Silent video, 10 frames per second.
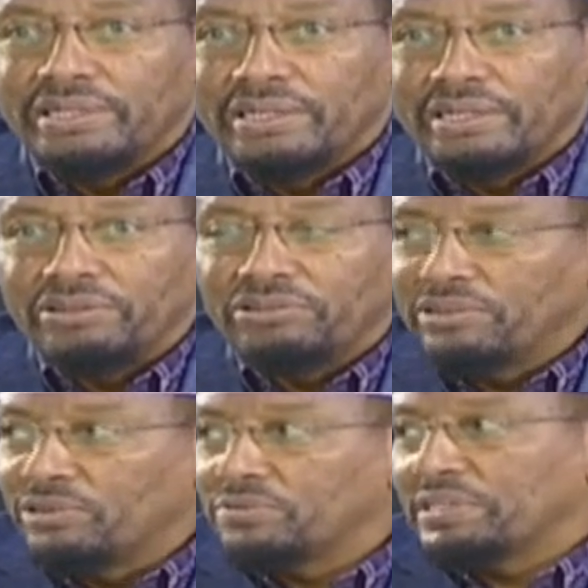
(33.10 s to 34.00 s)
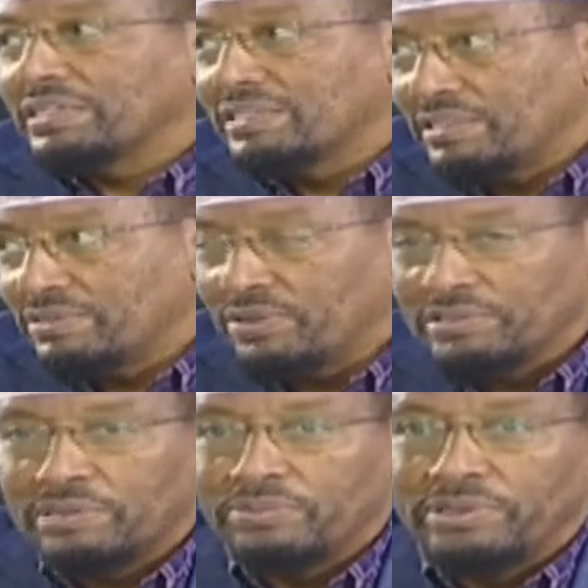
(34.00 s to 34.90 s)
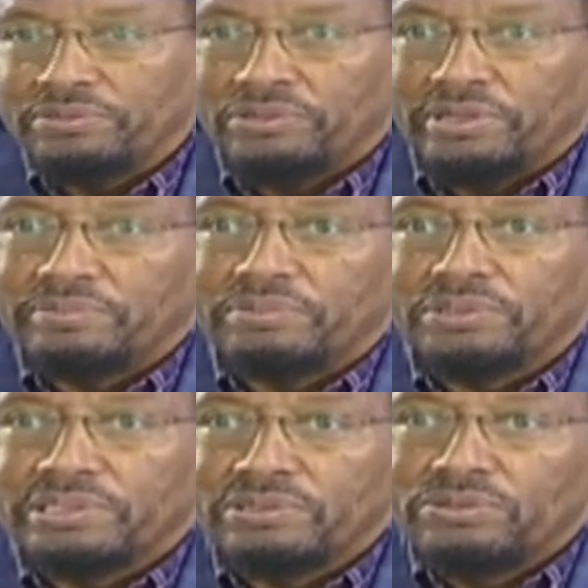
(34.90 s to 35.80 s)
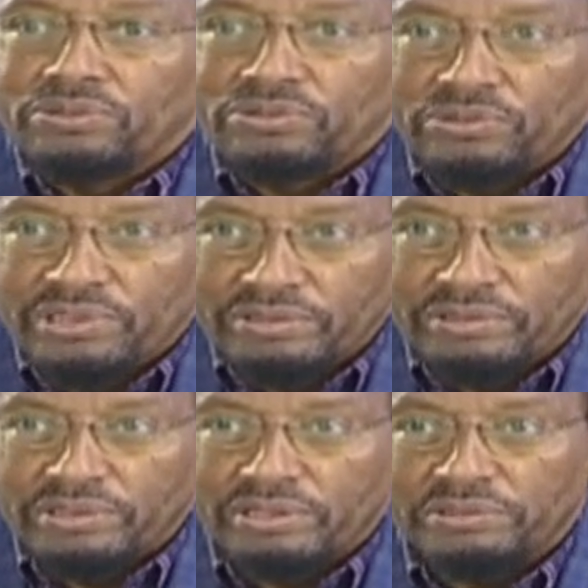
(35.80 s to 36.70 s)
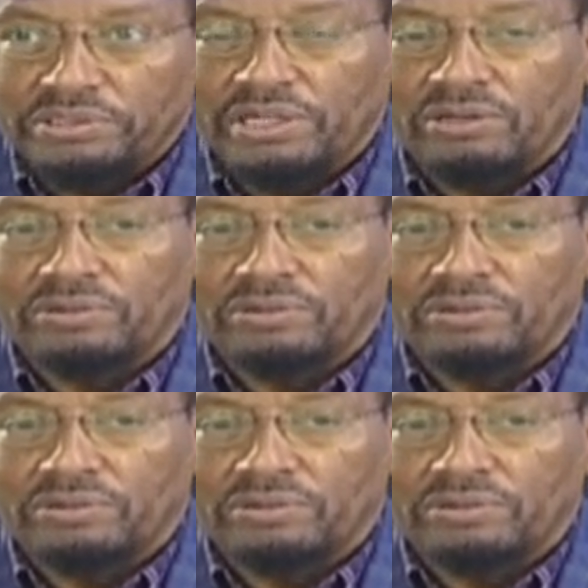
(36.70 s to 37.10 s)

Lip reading: instead of taxes. For example, if you are importing goods today which are of